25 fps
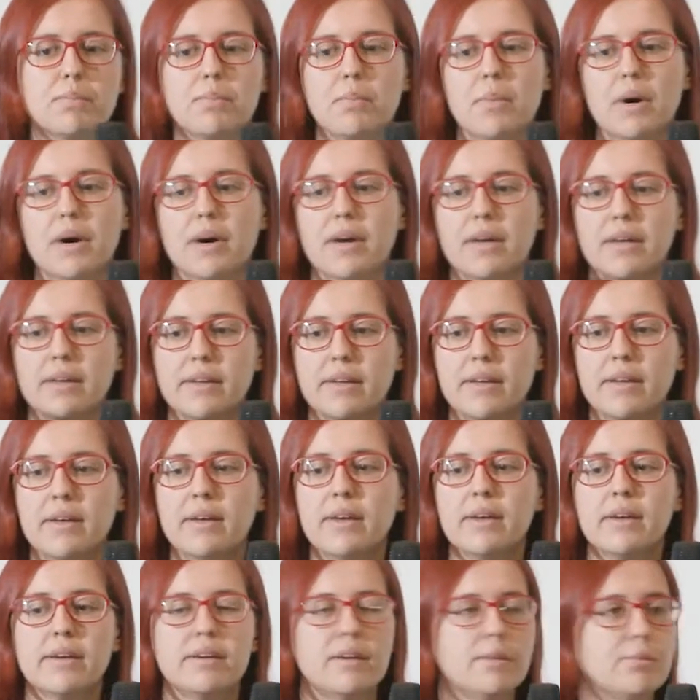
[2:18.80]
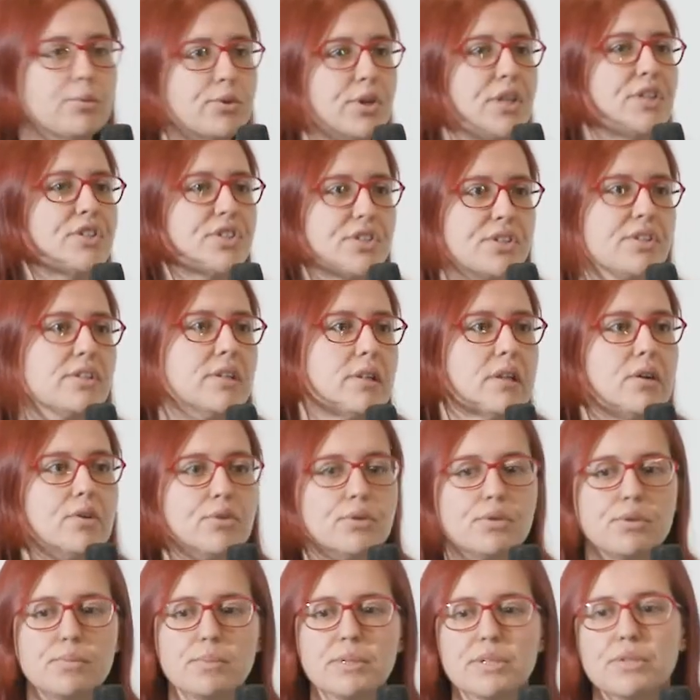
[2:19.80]
by reputational
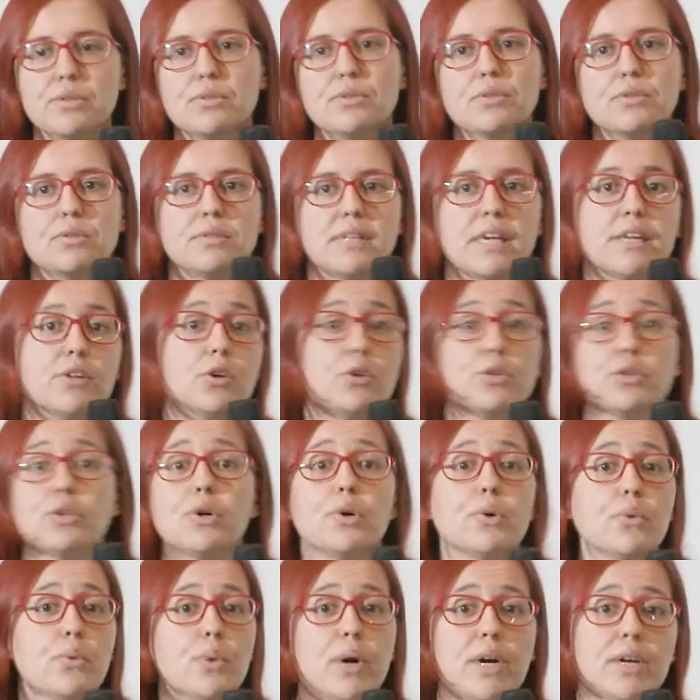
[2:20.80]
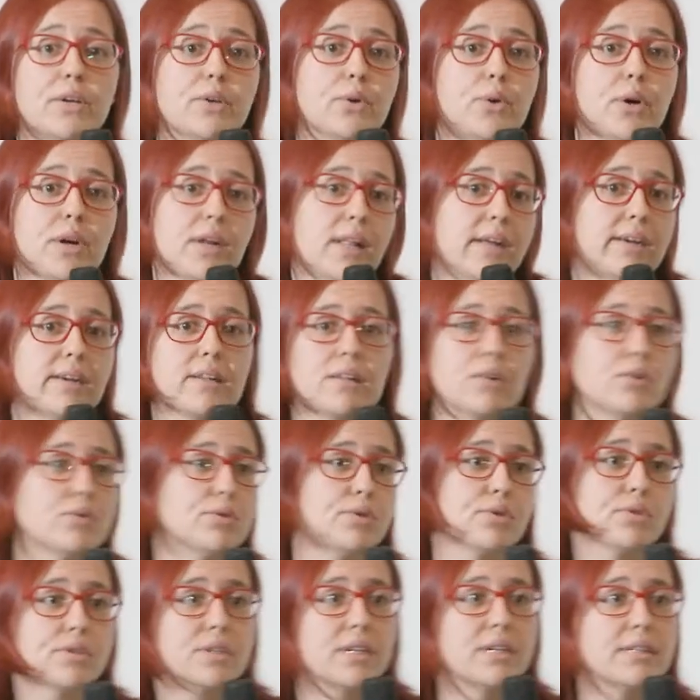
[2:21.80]
loss because they don't know why you are
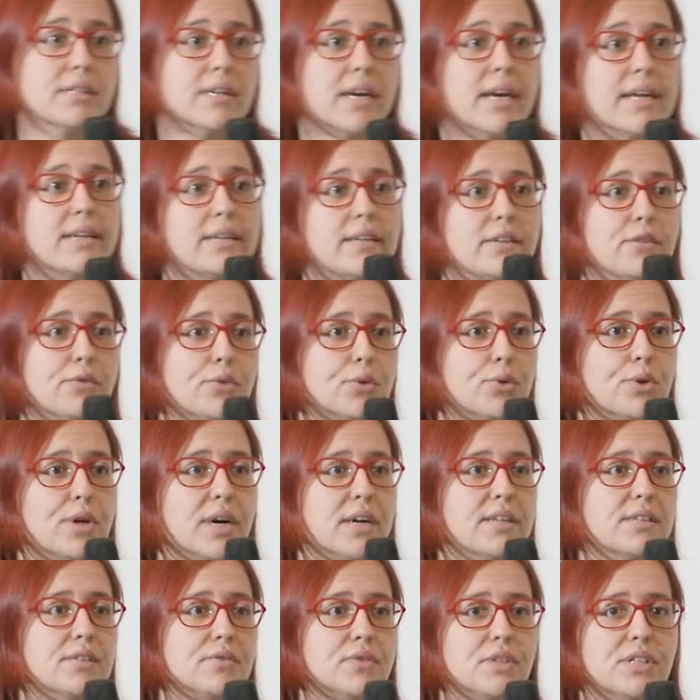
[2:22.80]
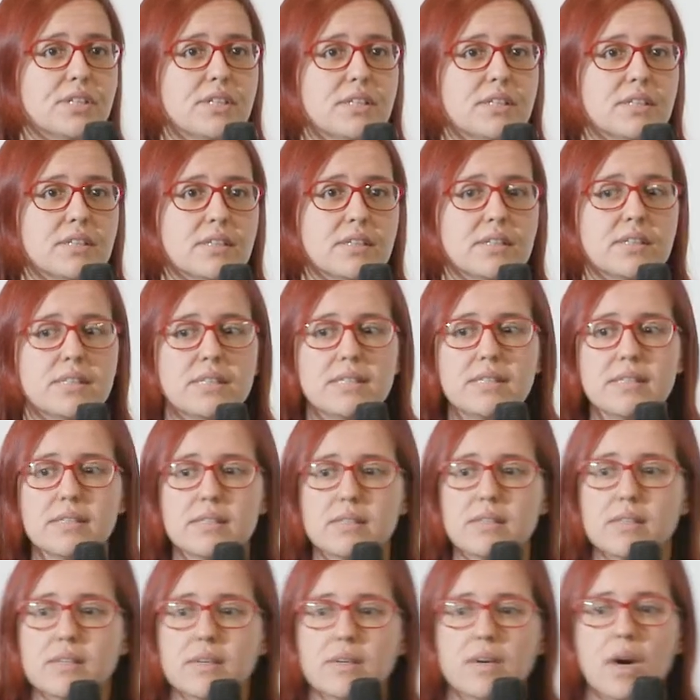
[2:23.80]
closed or not. And if you can't fit in this
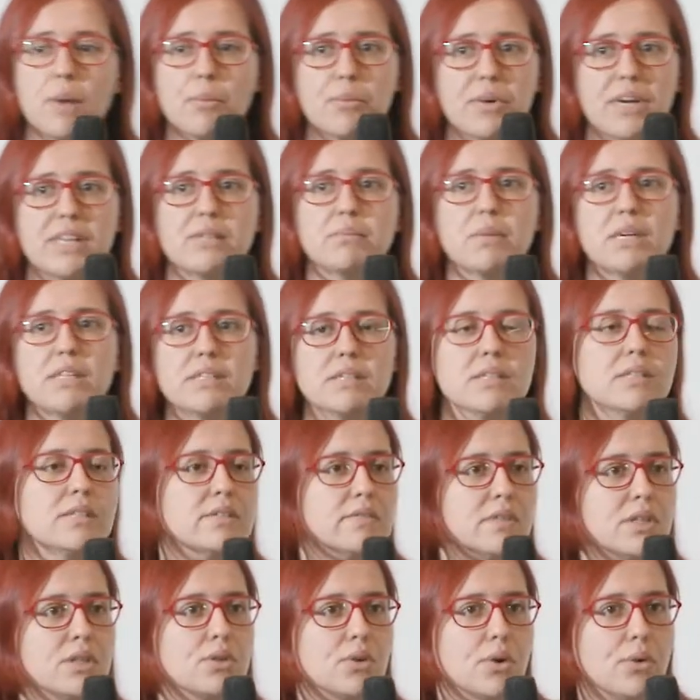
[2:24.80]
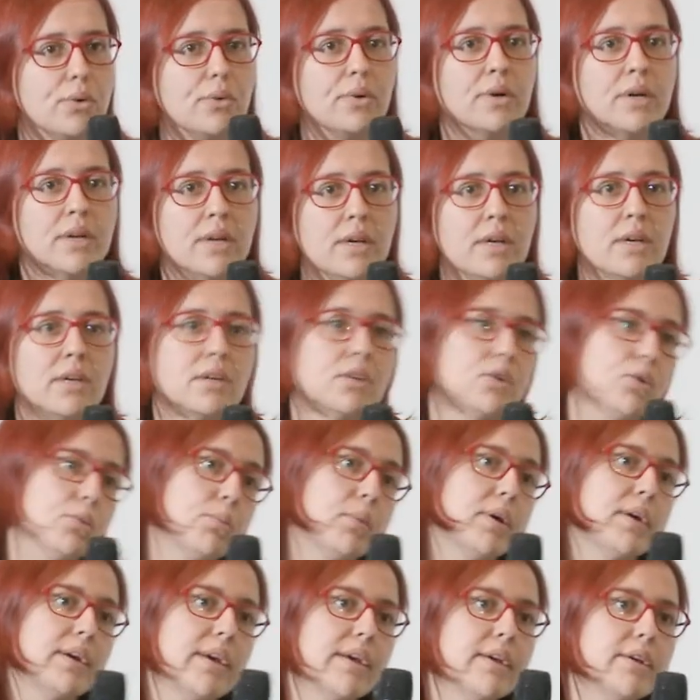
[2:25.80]
upgrade maintenance window,
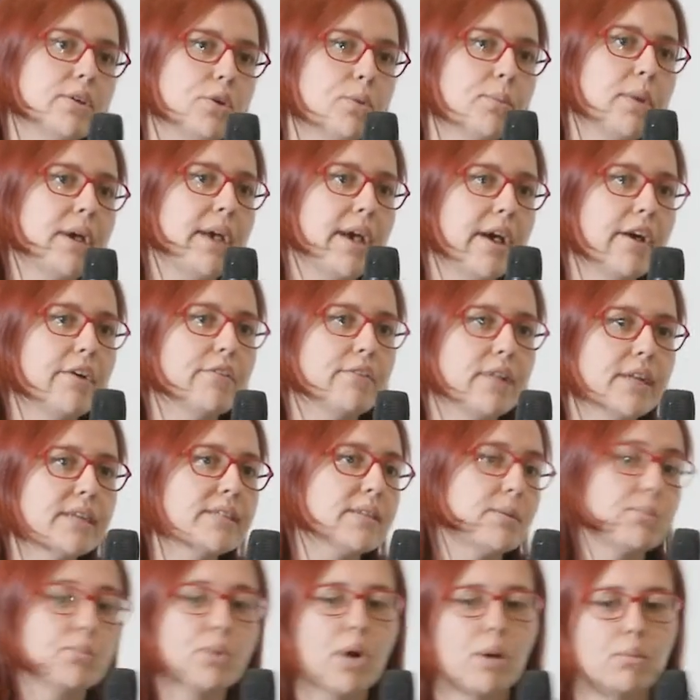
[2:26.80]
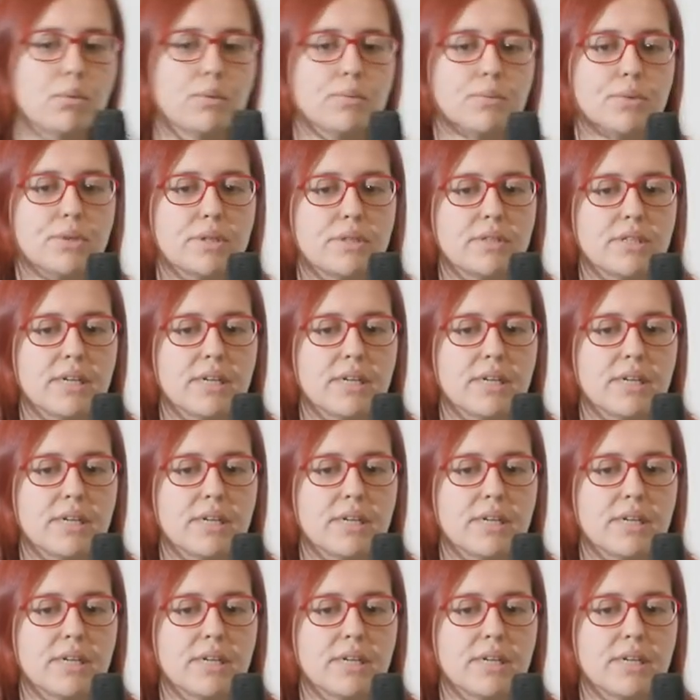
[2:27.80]
you may have some problems